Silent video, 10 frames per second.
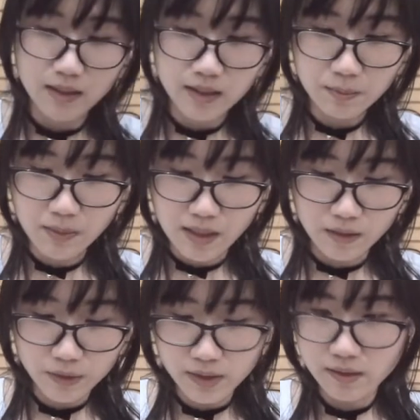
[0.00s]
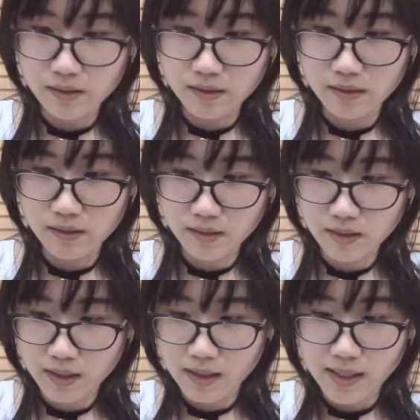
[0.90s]
this blouse,
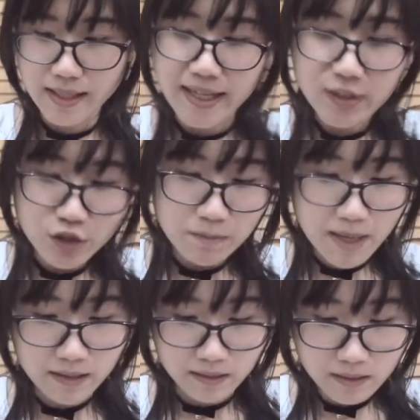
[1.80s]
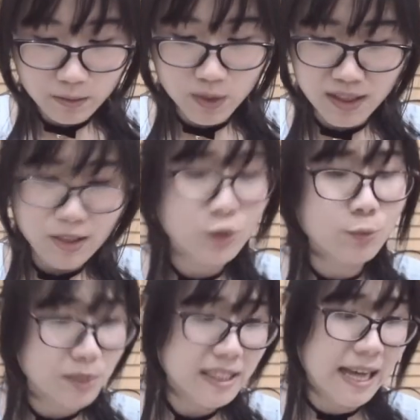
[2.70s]
an extra button which is
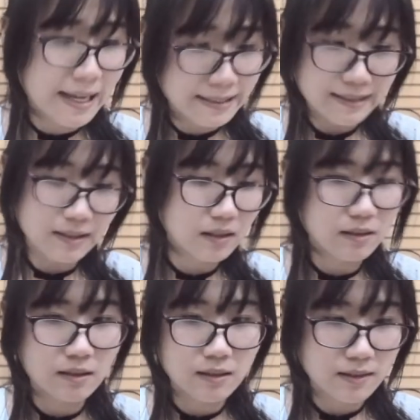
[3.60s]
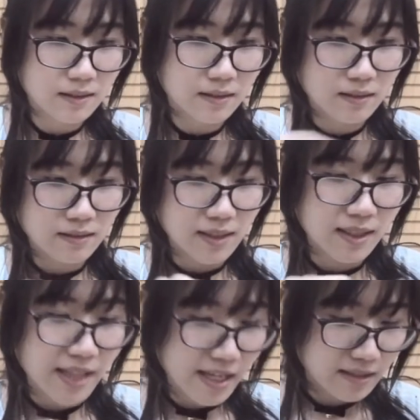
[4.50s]
super nice
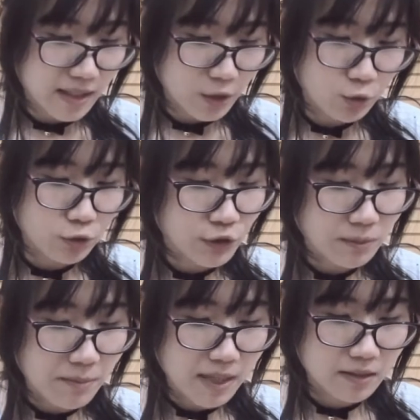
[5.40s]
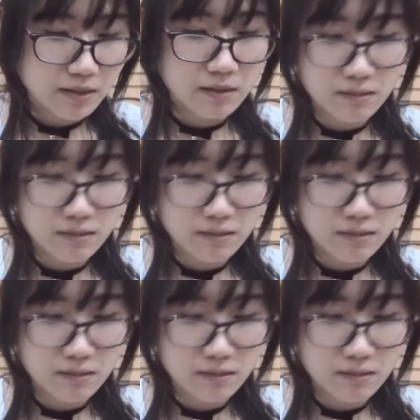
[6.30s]
in case like you lose the button,